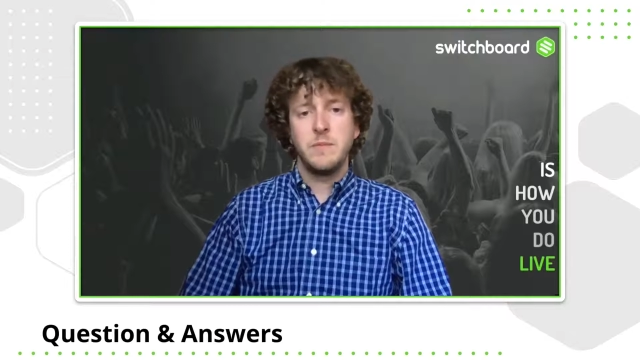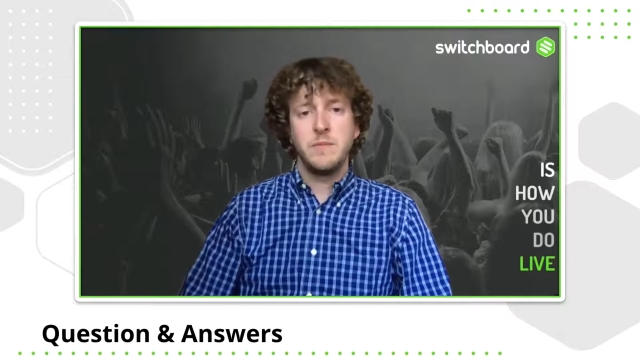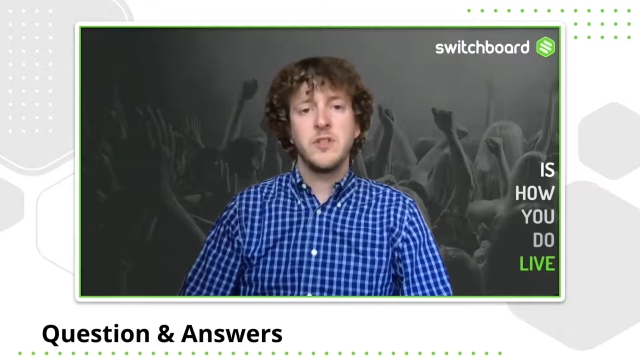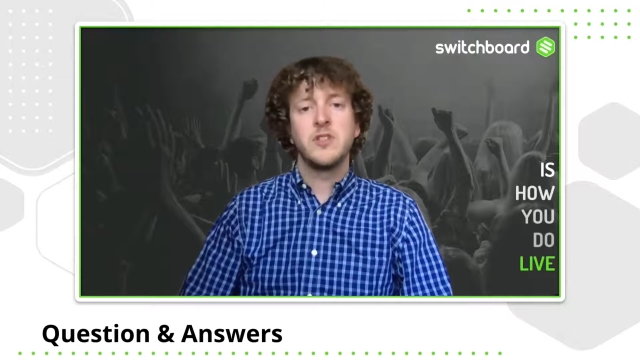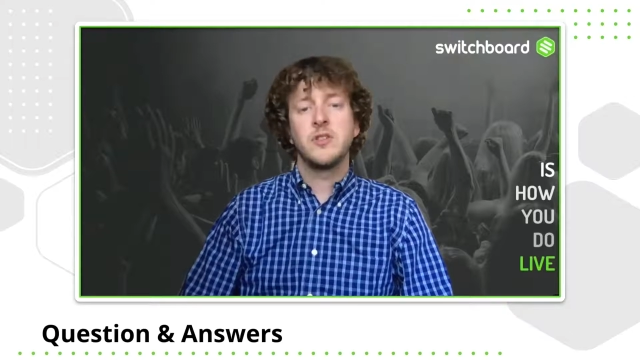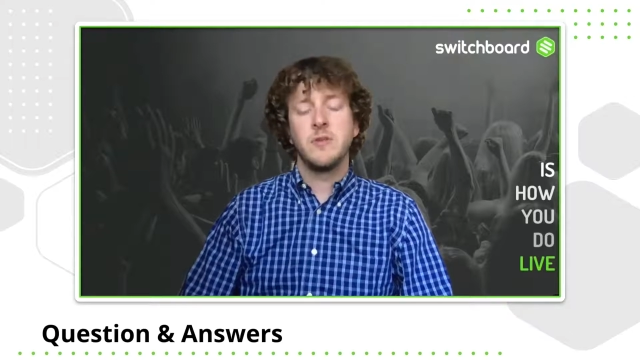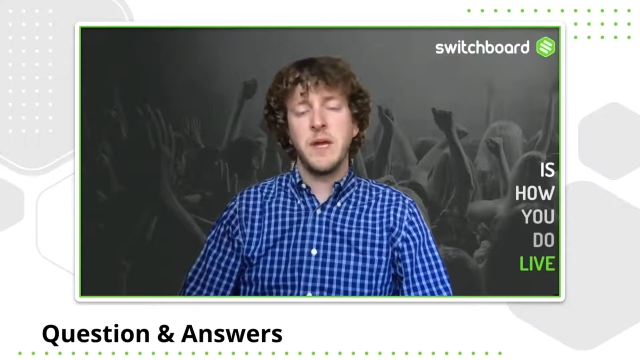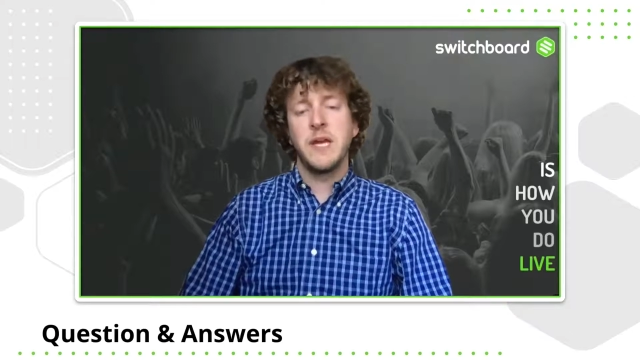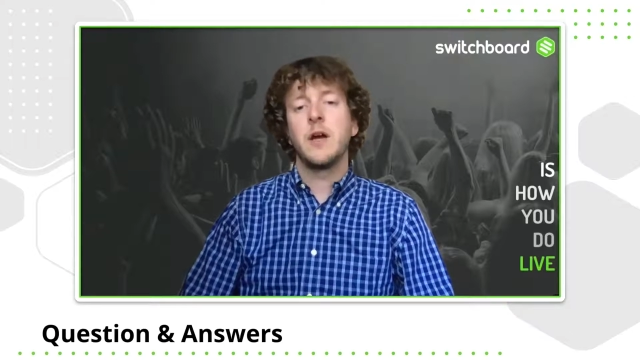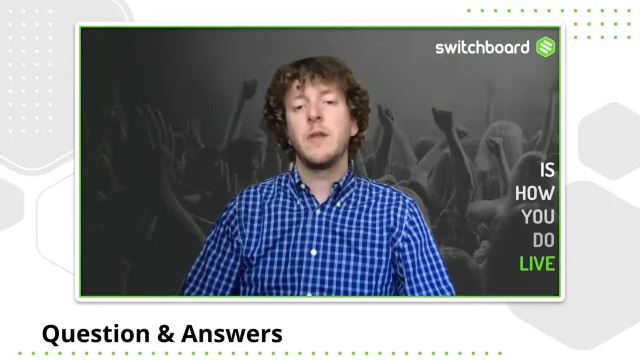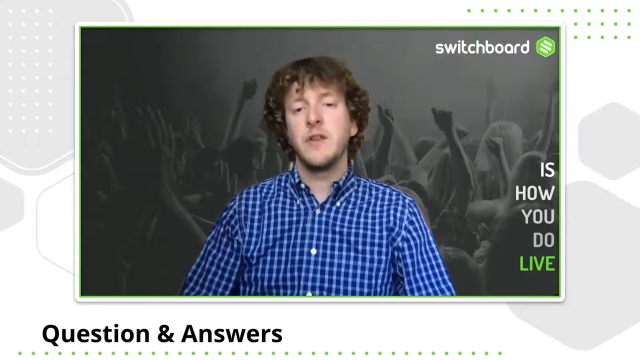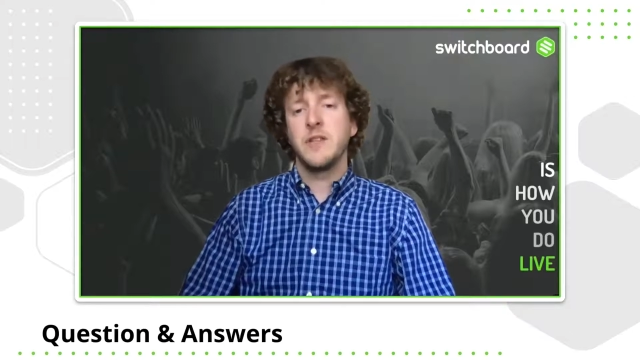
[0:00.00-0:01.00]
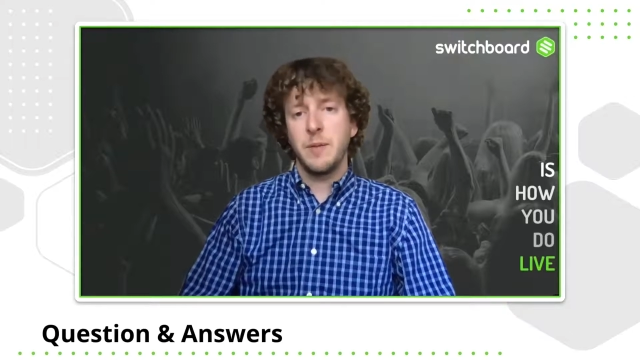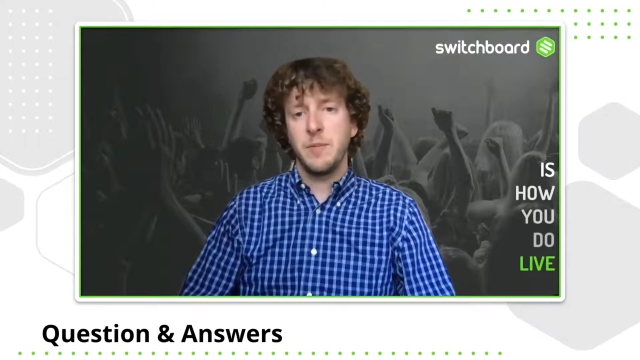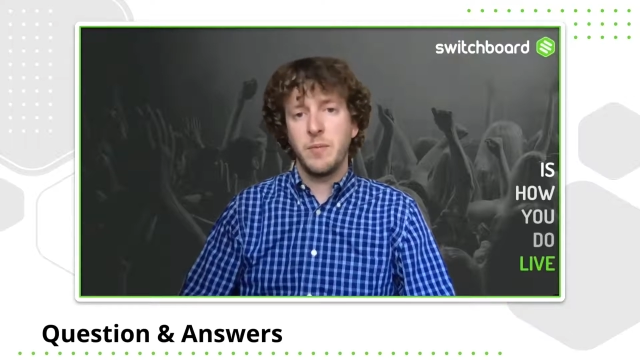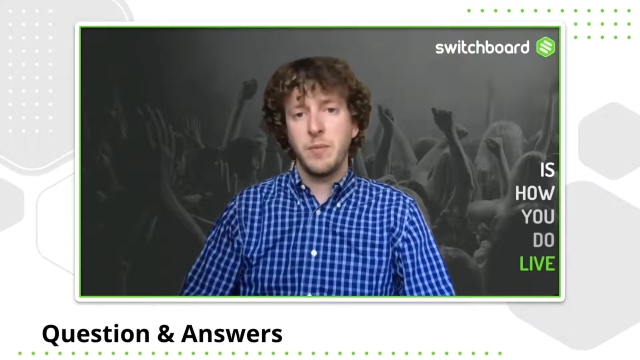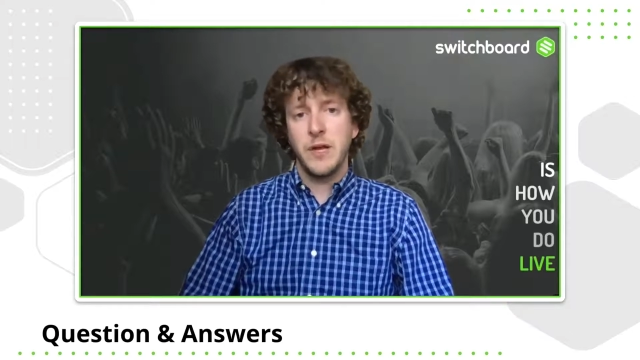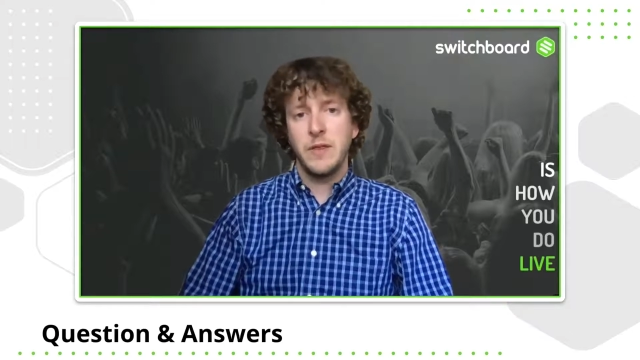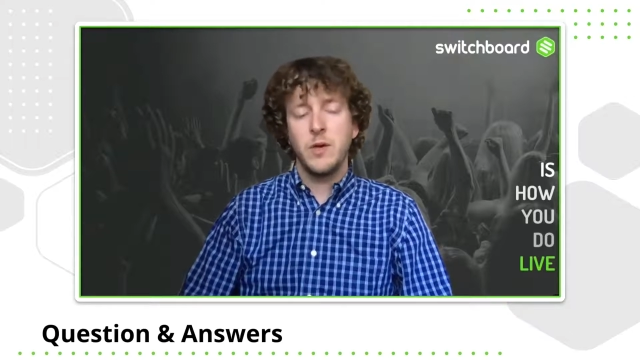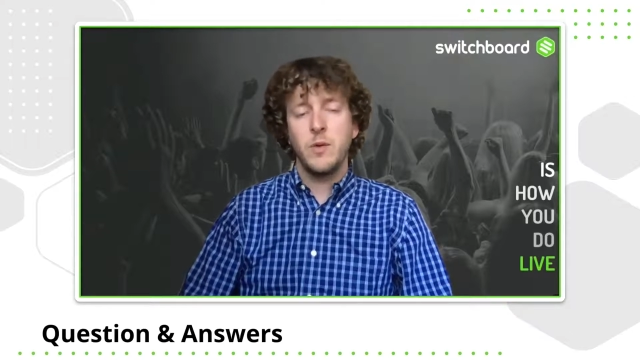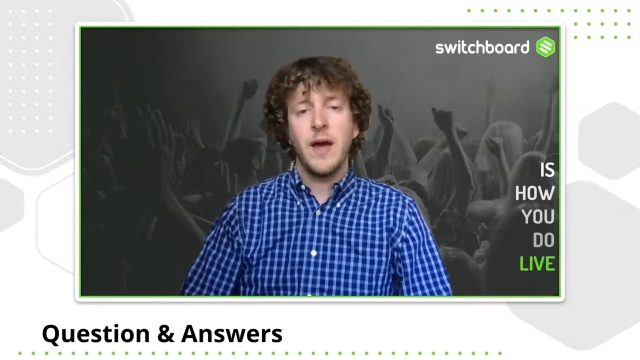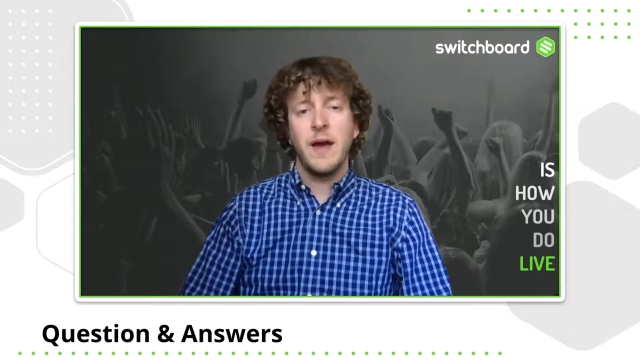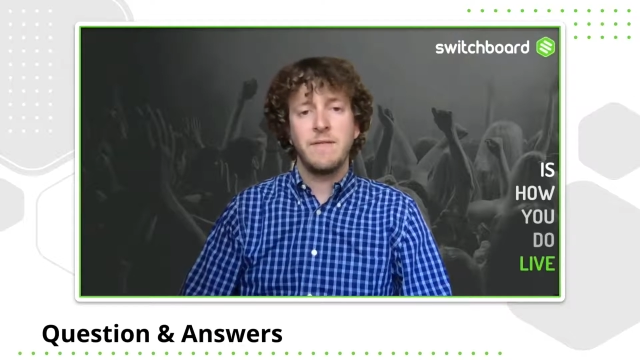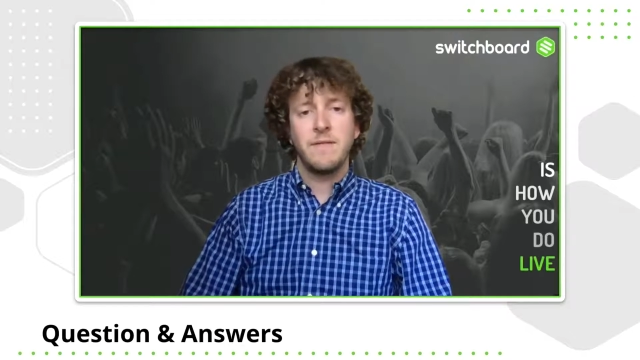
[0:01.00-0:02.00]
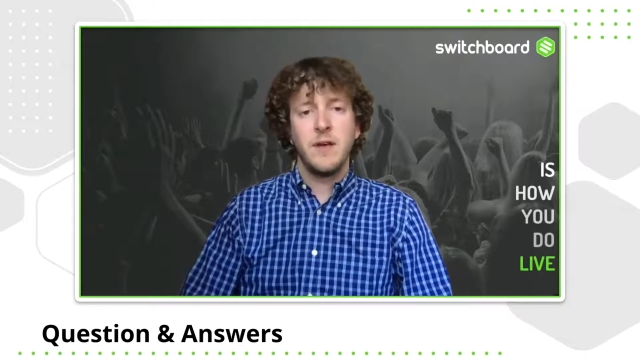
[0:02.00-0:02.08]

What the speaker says: just depending on the type of plan that you have.